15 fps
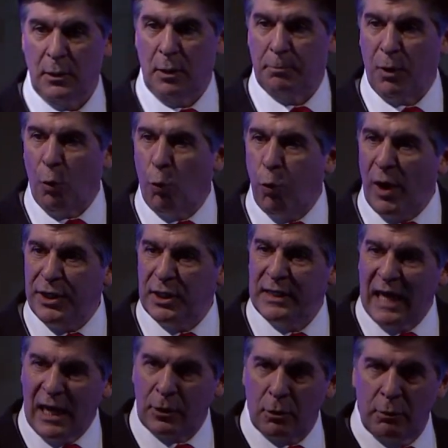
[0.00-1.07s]
But when you're
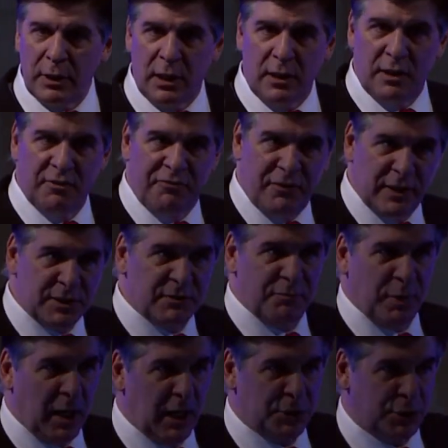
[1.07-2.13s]
not going into defensive
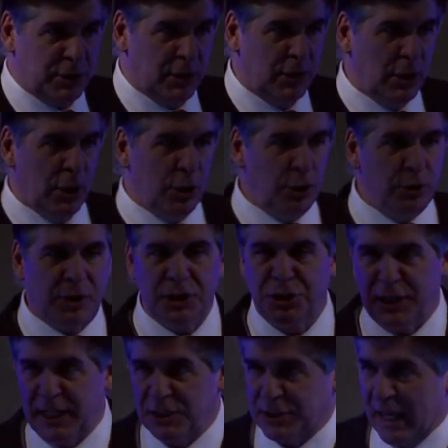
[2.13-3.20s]
posture, you can
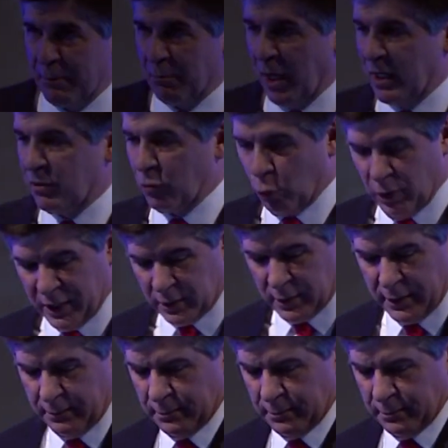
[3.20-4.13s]
change that model quickly.